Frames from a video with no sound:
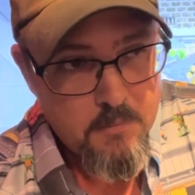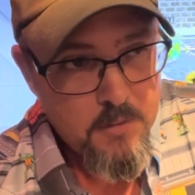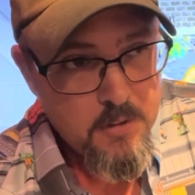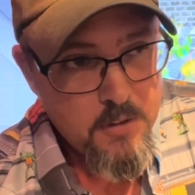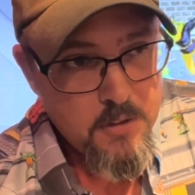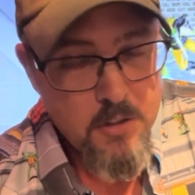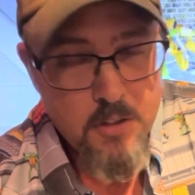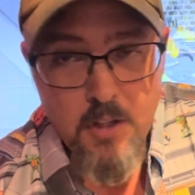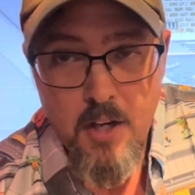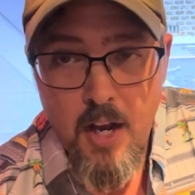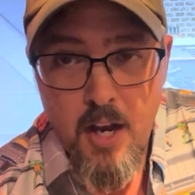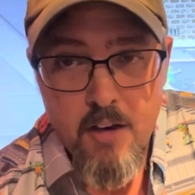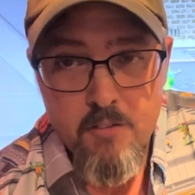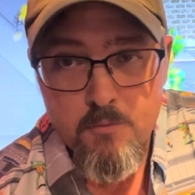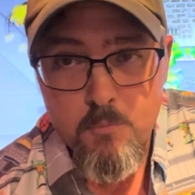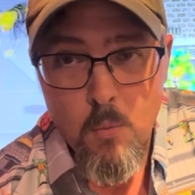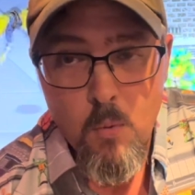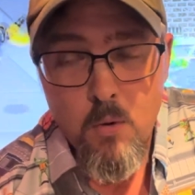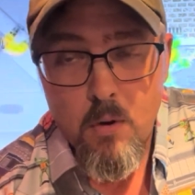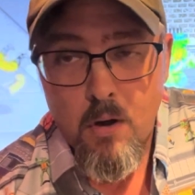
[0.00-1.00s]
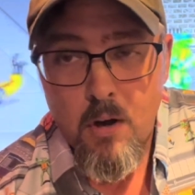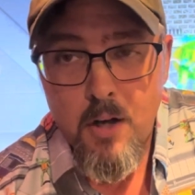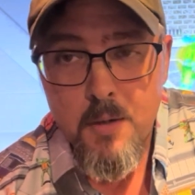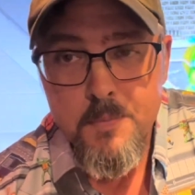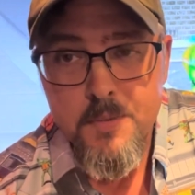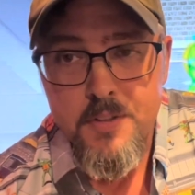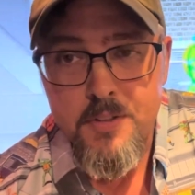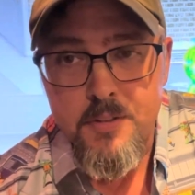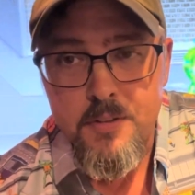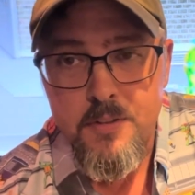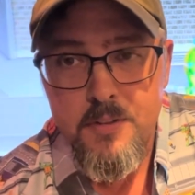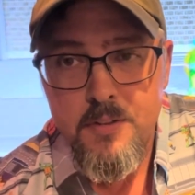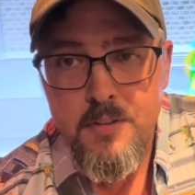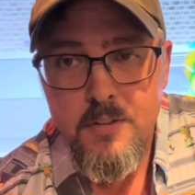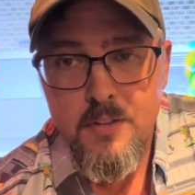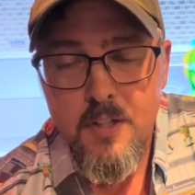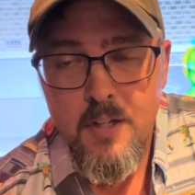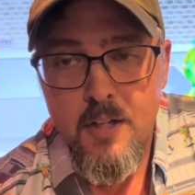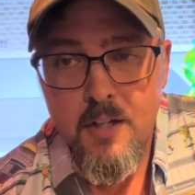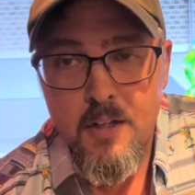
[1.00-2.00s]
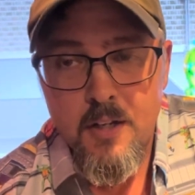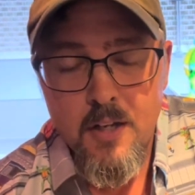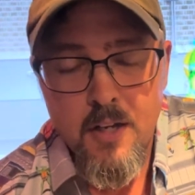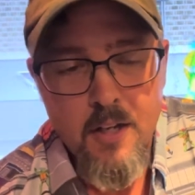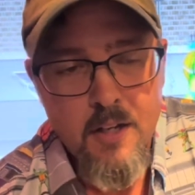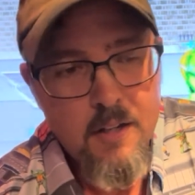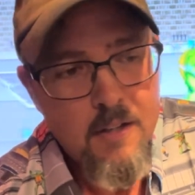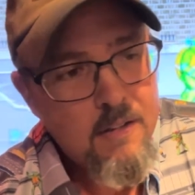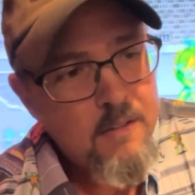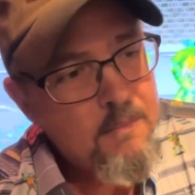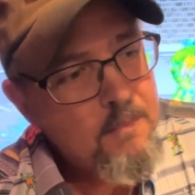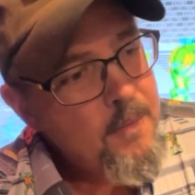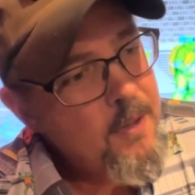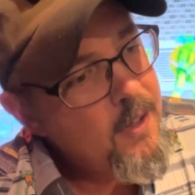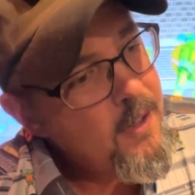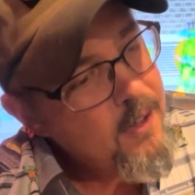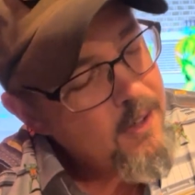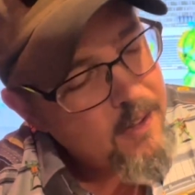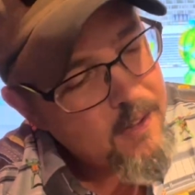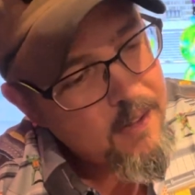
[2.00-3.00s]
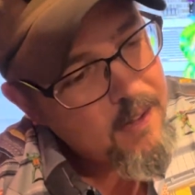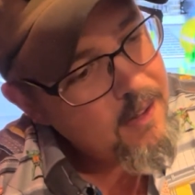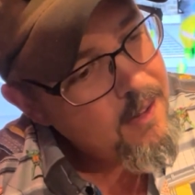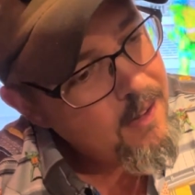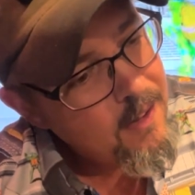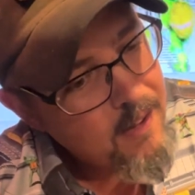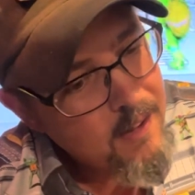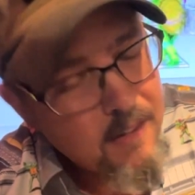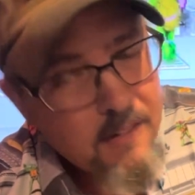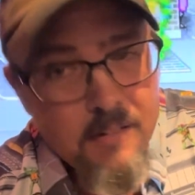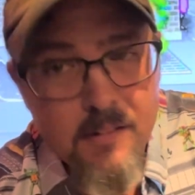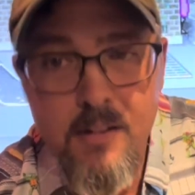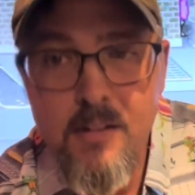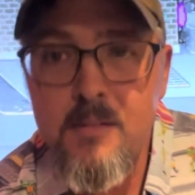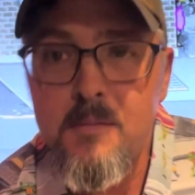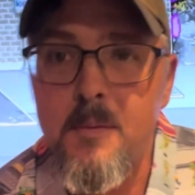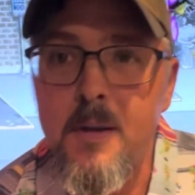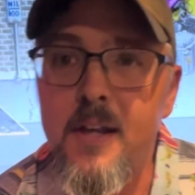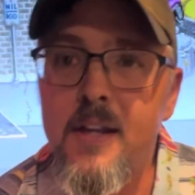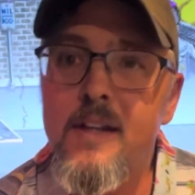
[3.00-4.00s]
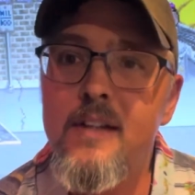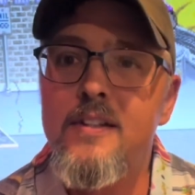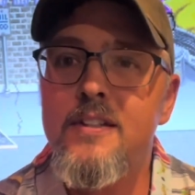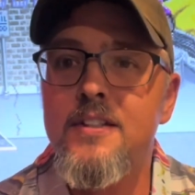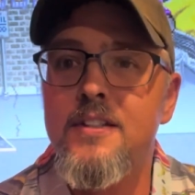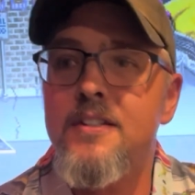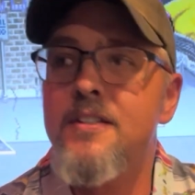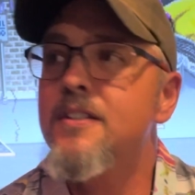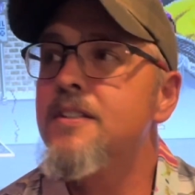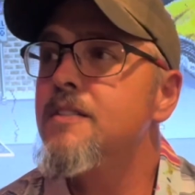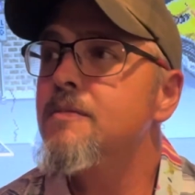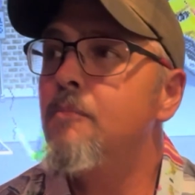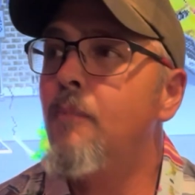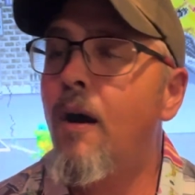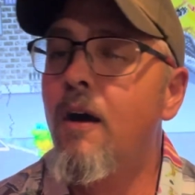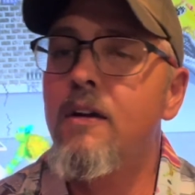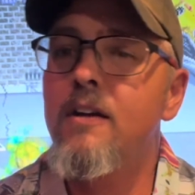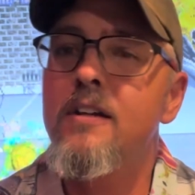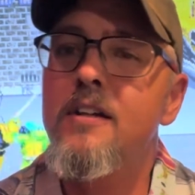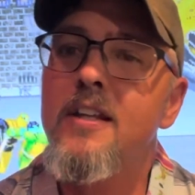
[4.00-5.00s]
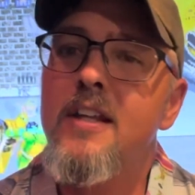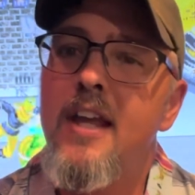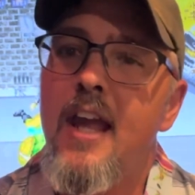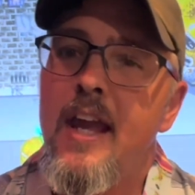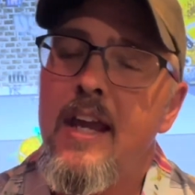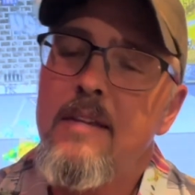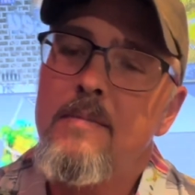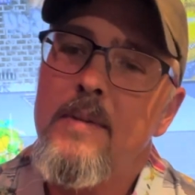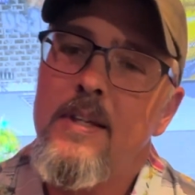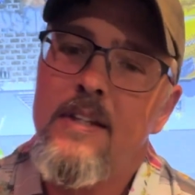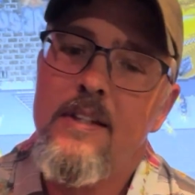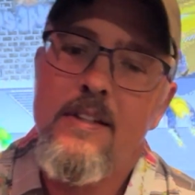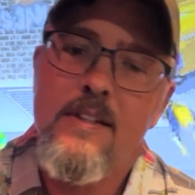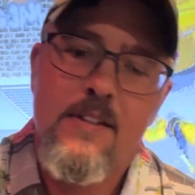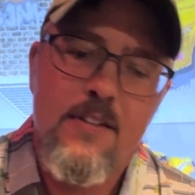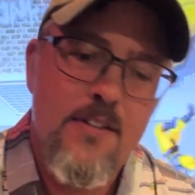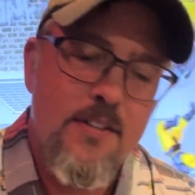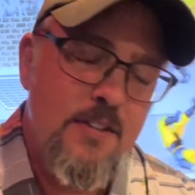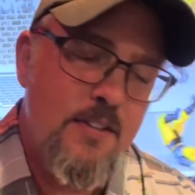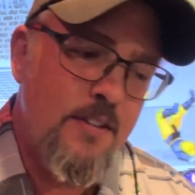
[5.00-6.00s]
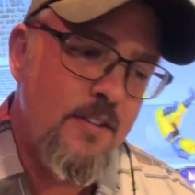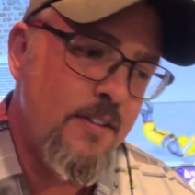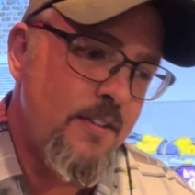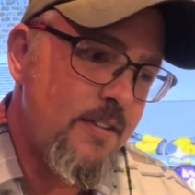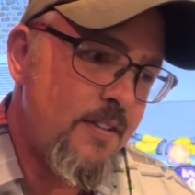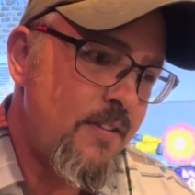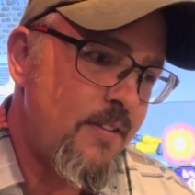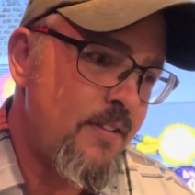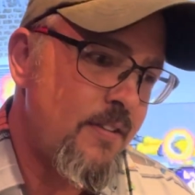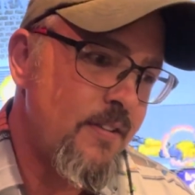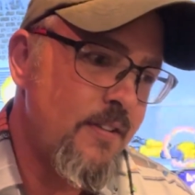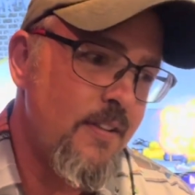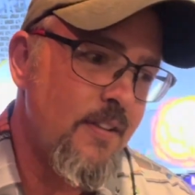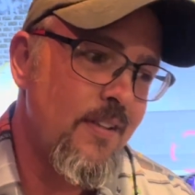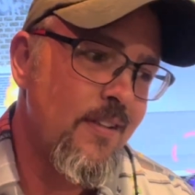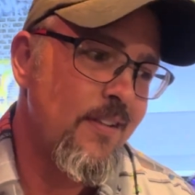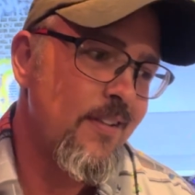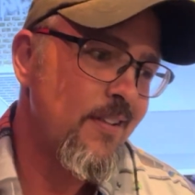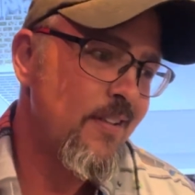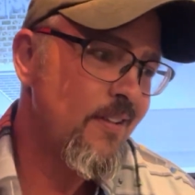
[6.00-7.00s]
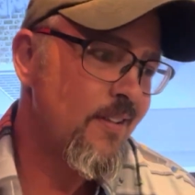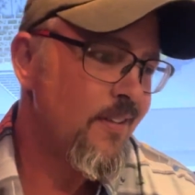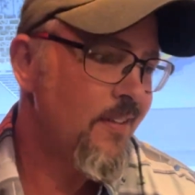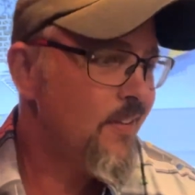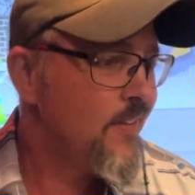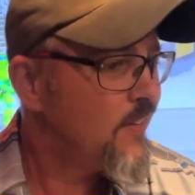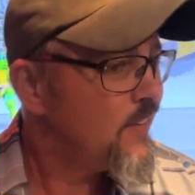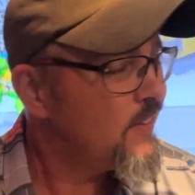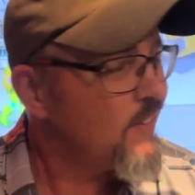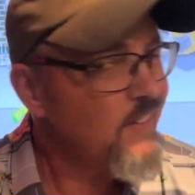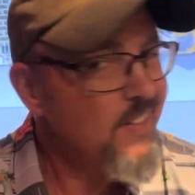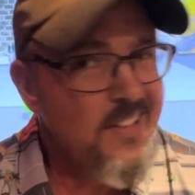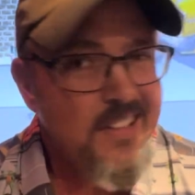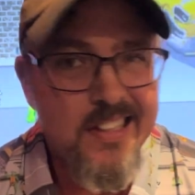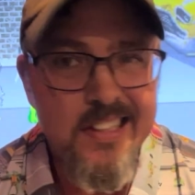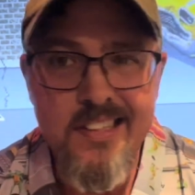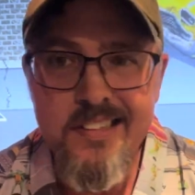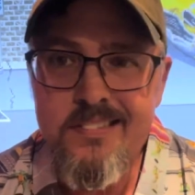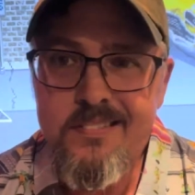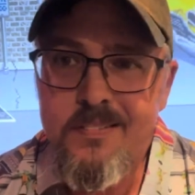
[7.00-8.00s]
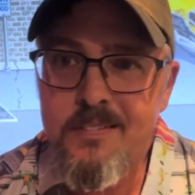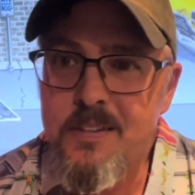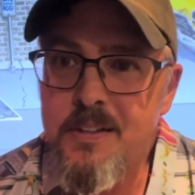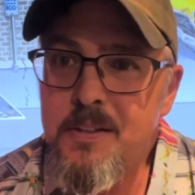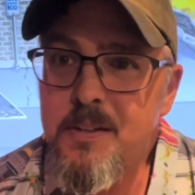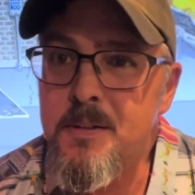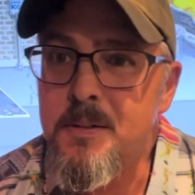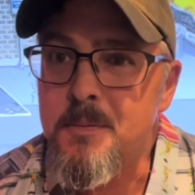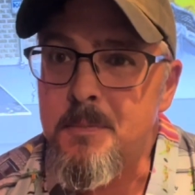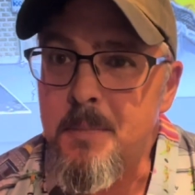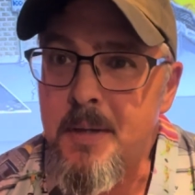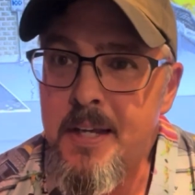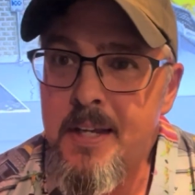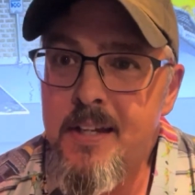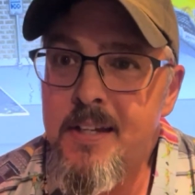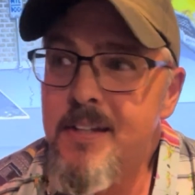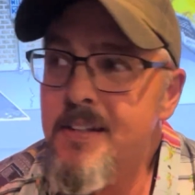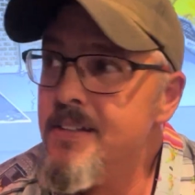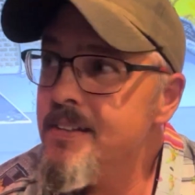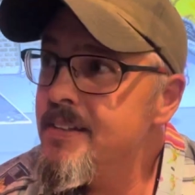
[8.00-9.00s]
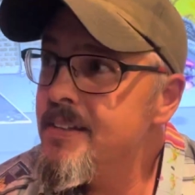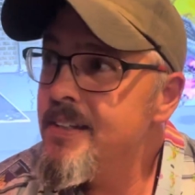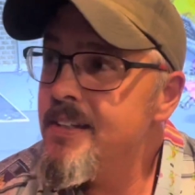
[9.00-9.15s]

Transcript: you'd have more options. But I don't know, man. Just modern gaming is just, I don't know, man.